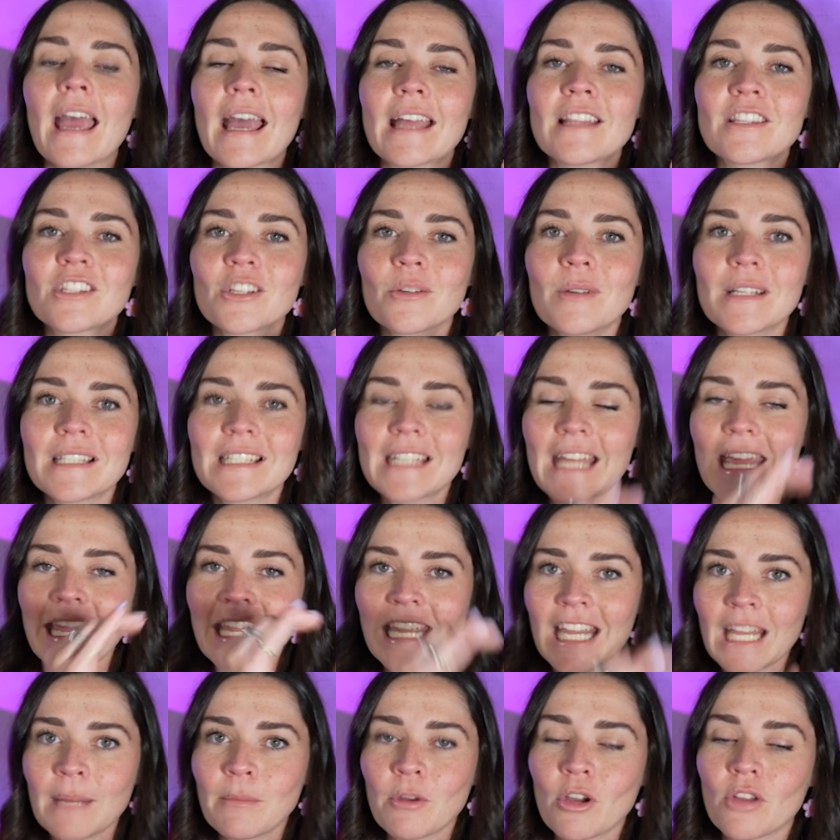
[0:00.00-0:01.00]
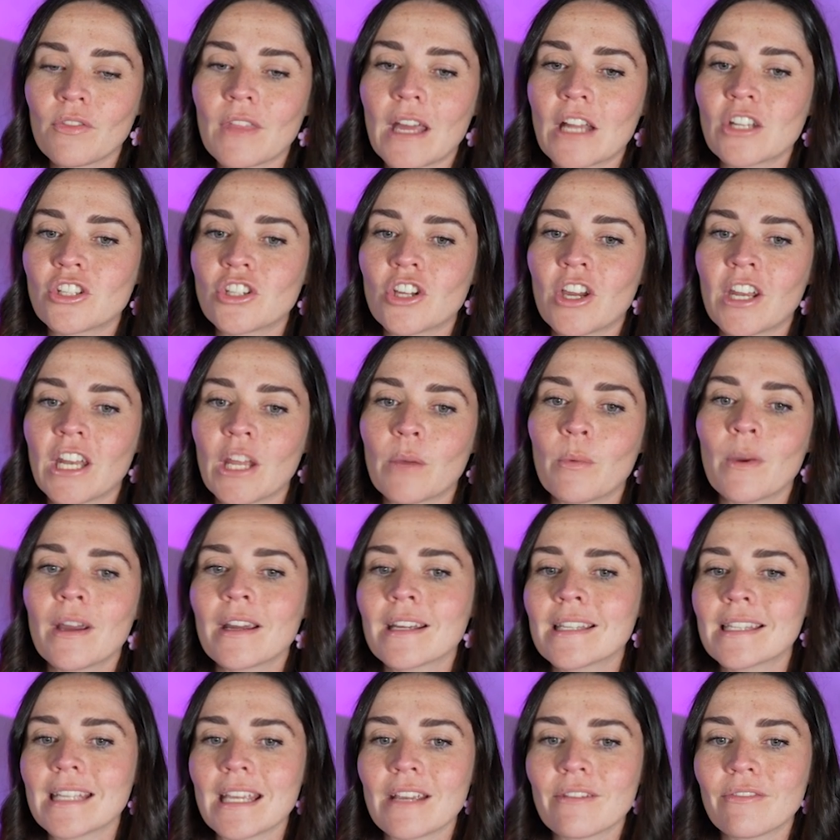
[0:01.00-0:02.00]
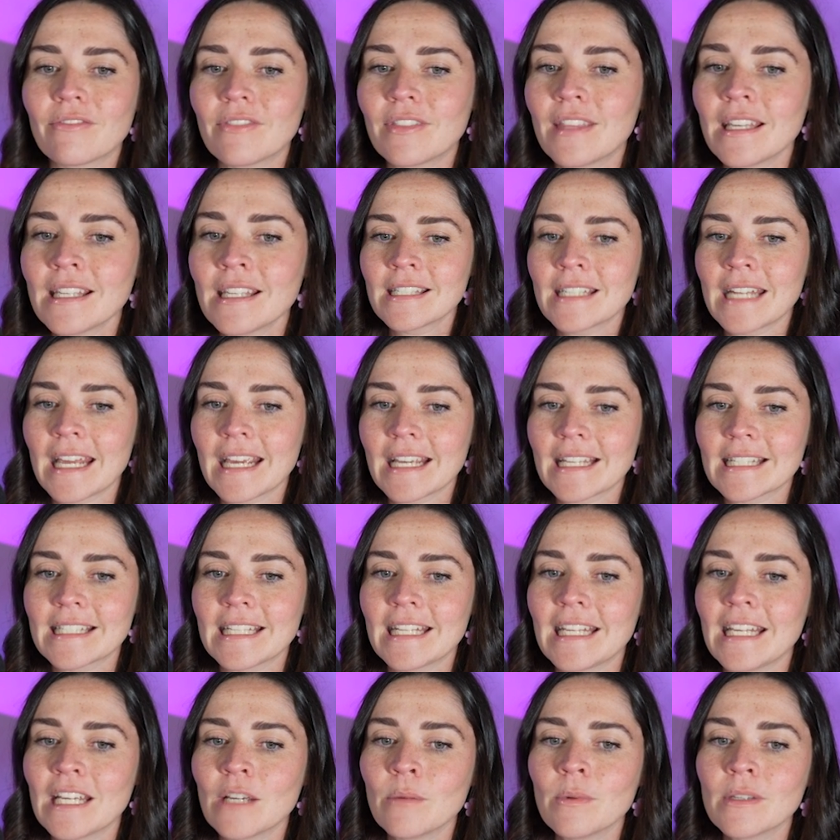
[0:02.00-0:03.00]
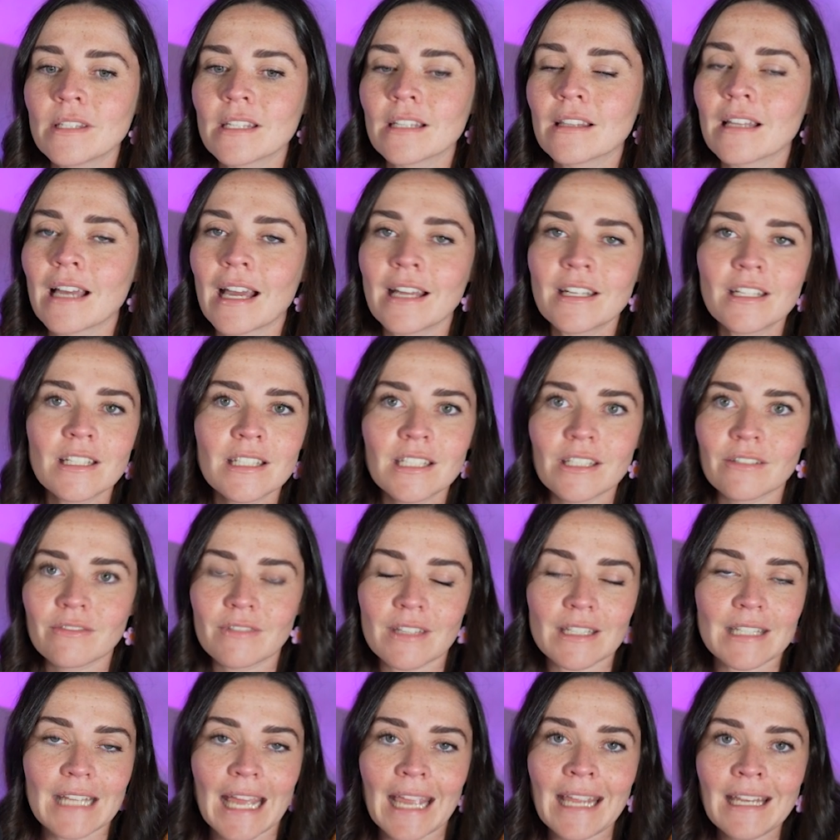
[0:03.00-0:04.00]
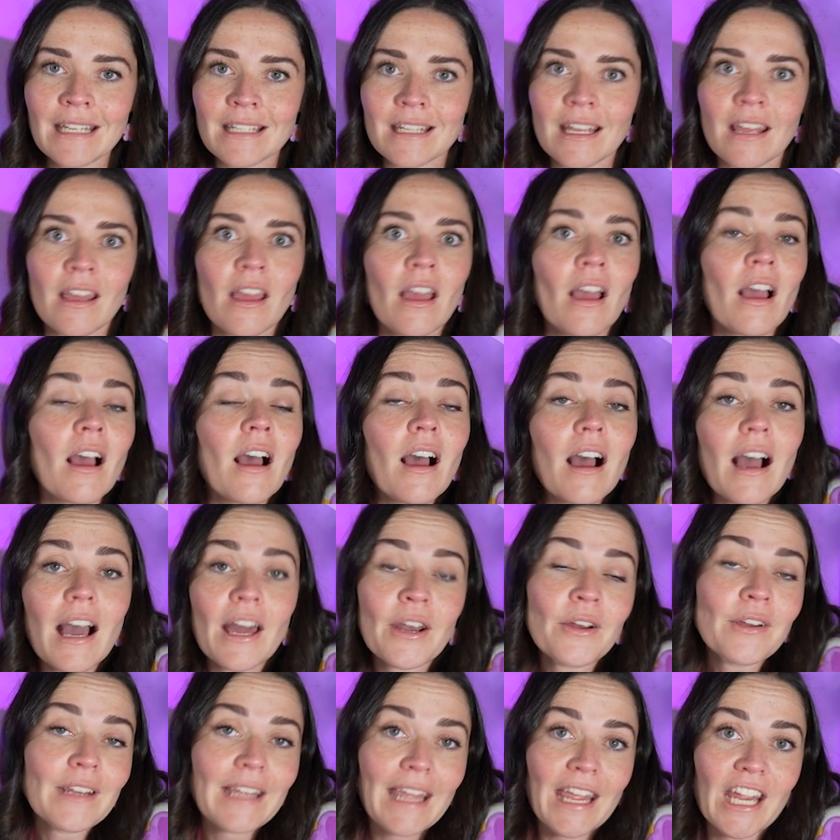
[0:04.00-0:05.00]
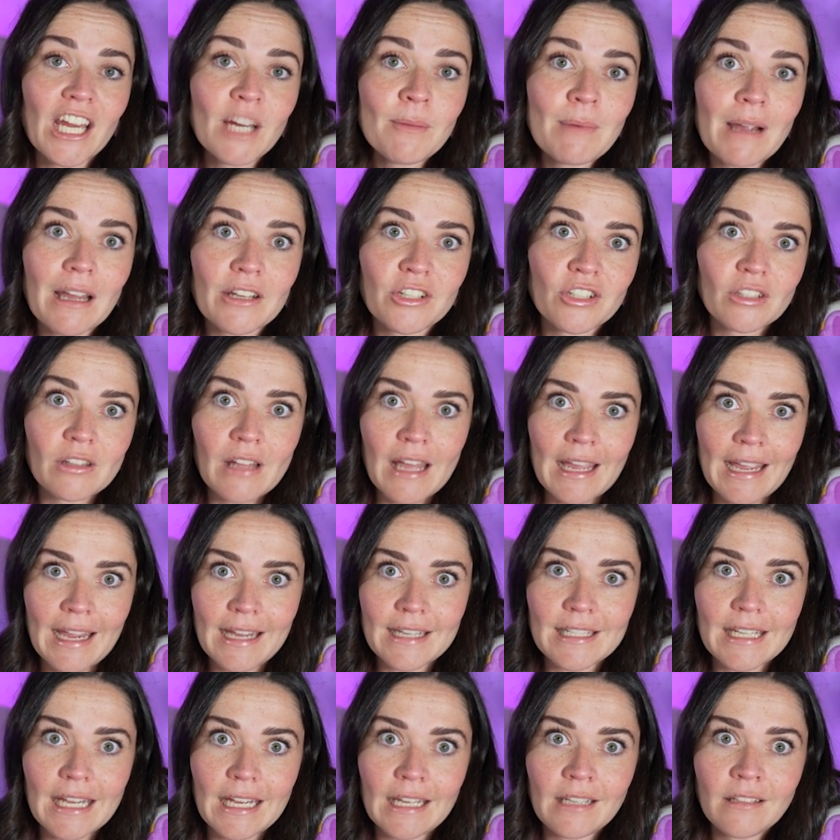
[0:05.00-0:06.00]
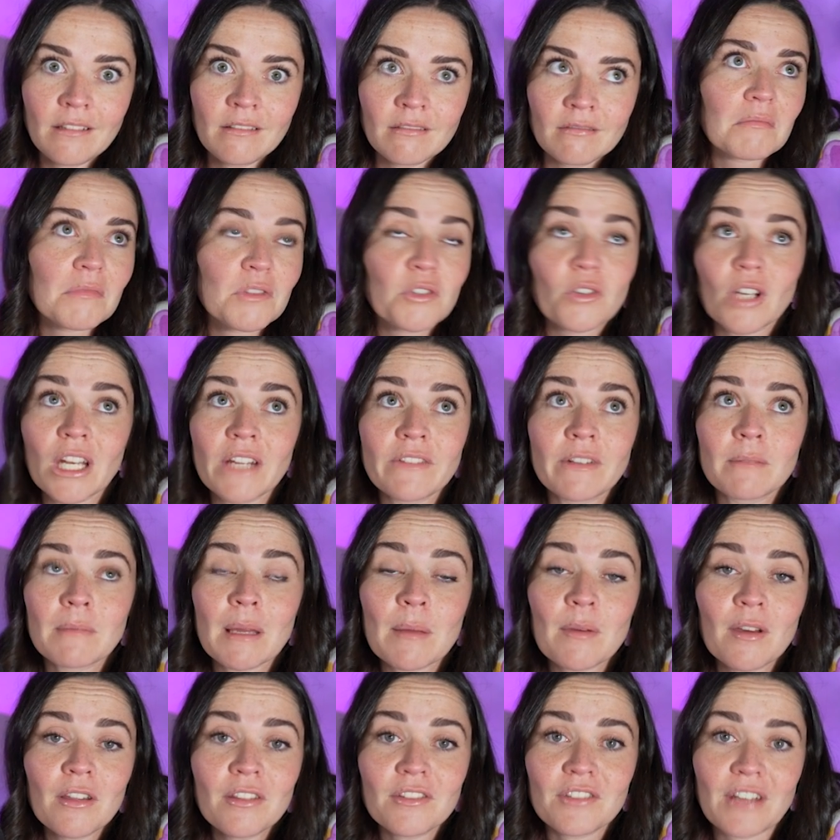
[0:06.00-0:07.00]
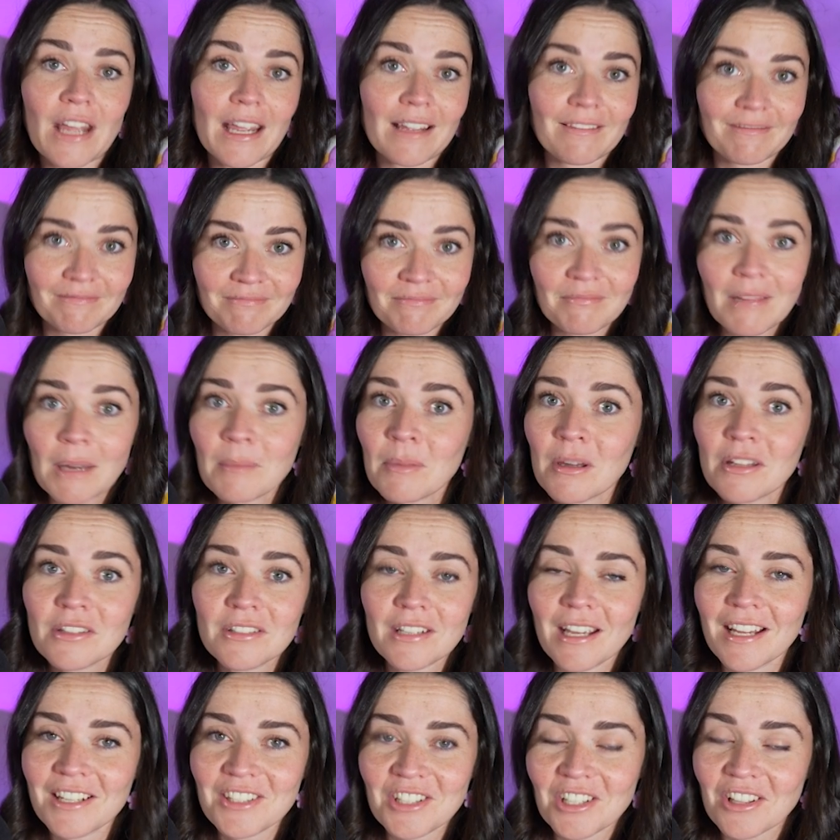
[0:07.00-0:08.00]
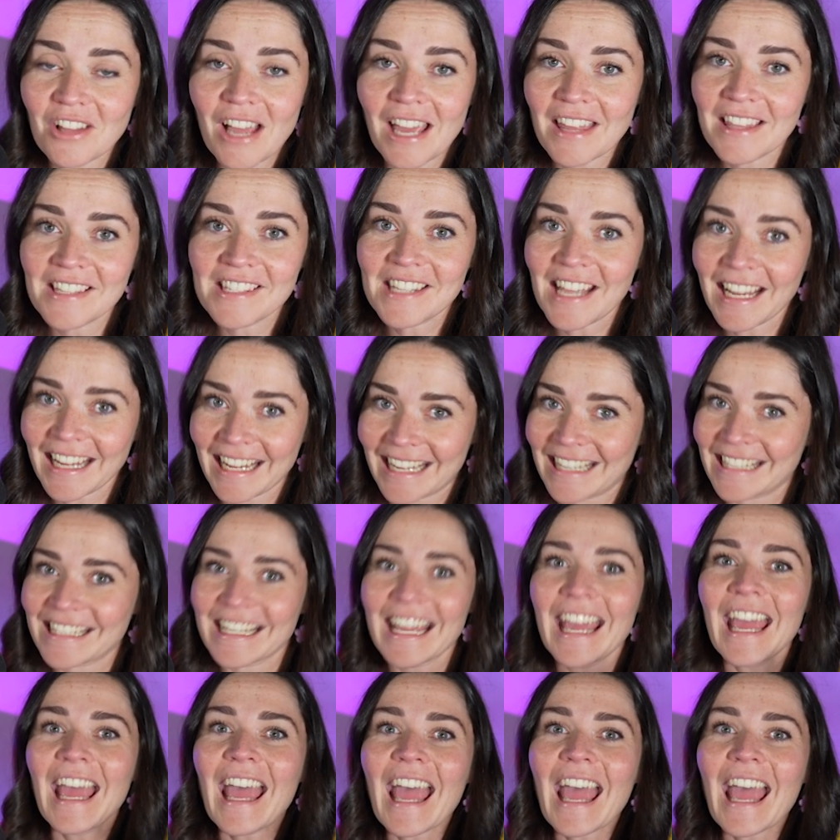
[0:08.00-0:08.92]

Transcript: And so it's taking me on that journey. Whereas if text here was the largest of the date, I don't care about July 18th. It's not even my birthday. My birthday is July the 2nd.